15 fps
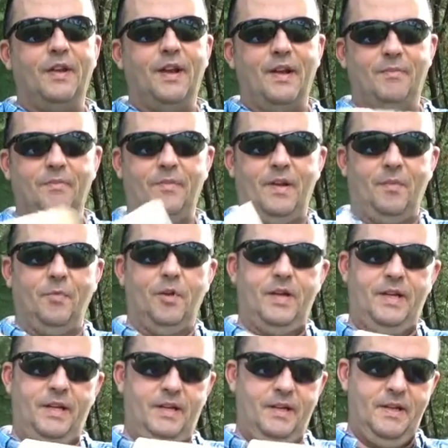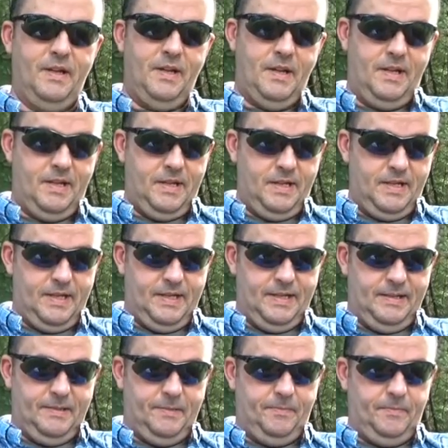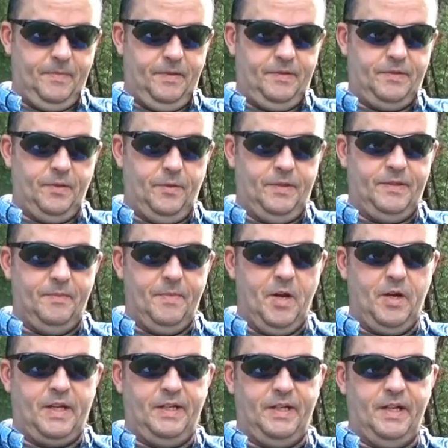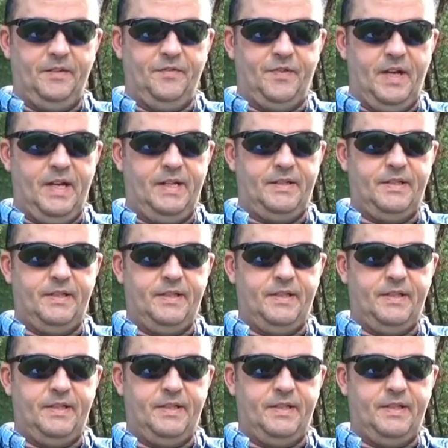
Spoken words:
that I'm reading. So it's American Gunfight.